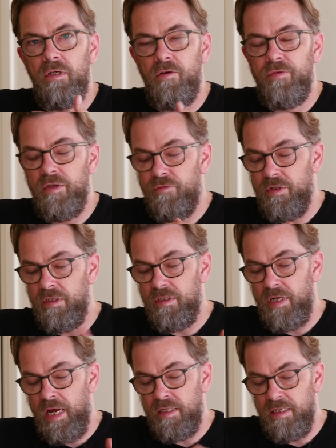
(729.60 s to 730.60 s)
enough
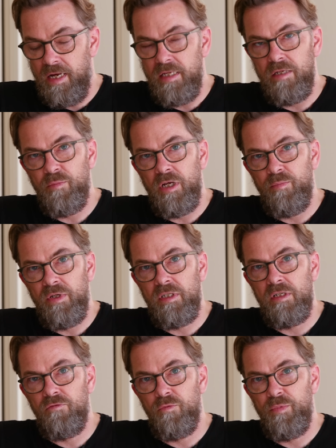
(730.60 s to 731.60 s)
definition. Actually, 18
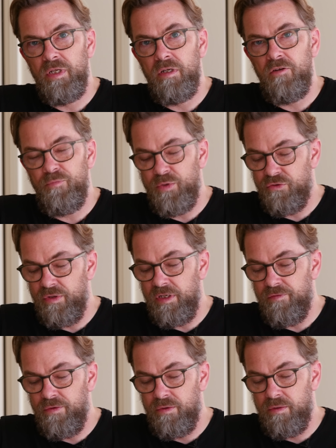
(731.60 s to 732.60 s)
megapixels would be enough, but
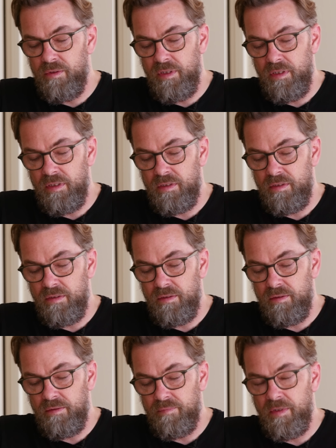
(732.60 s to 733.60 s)
24 is,
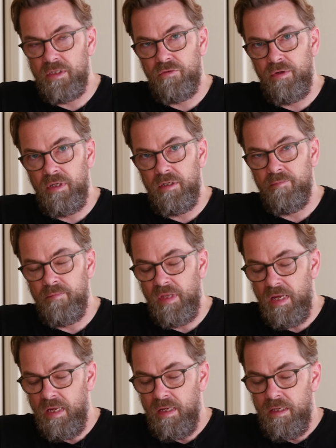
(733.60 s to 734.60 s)
uh, is great.
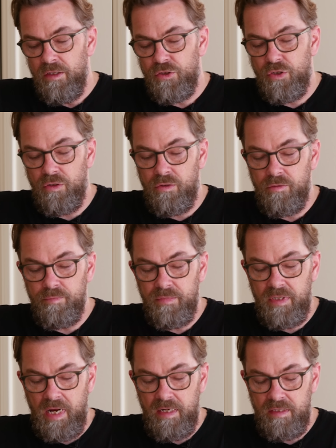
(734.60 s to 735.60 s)
So
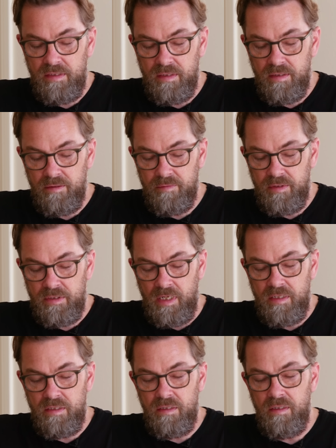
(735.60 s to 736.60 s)
that is the
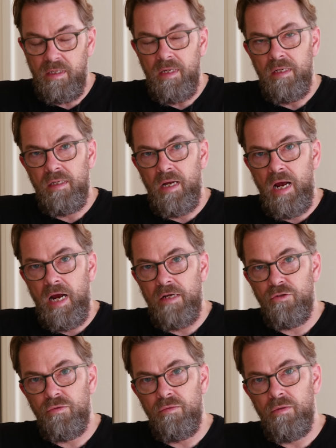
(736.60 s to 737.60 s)
sensor. The
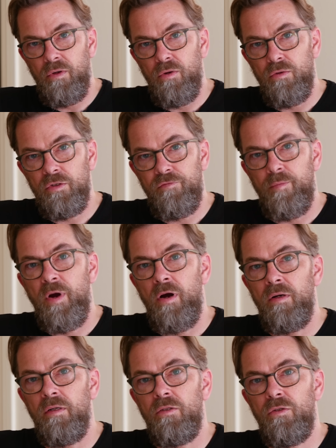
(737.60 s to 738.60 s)
ISO goes from
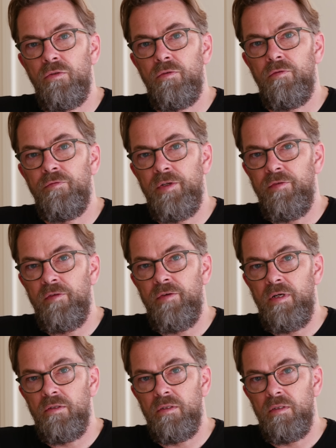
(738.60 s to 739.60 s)
100 to
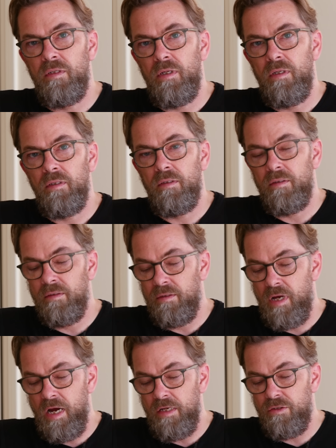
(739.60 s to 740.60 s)
50,000 uh,
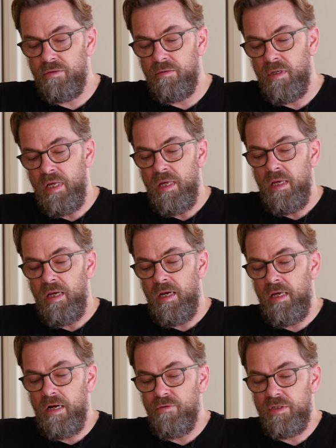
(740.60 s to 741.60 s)
ISO.
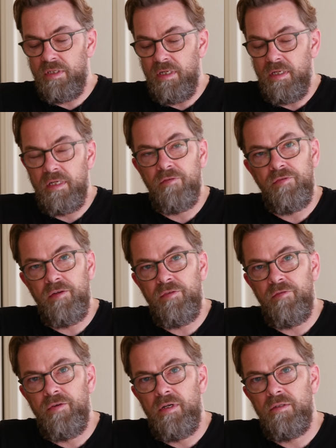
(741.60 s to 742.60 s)
And I would say that the
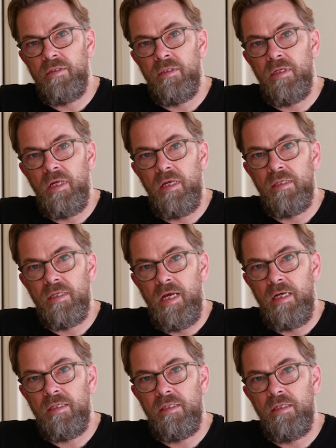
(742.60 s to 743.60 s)
50,000 is
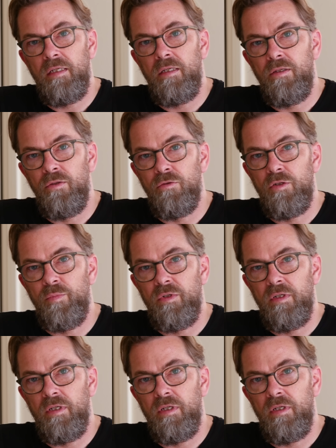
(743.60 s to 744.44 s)
actually usable